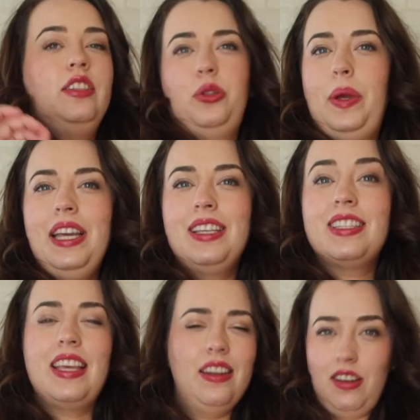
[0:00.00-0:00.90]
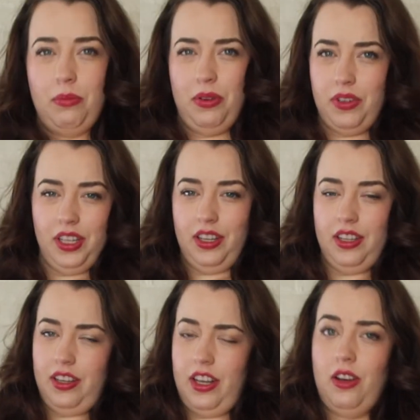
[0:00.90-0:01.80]
tweaks and it'll be really good
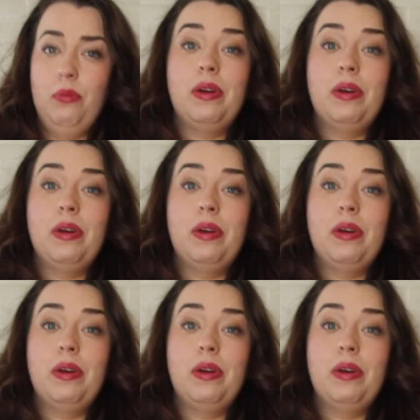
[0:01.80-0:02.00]
to go.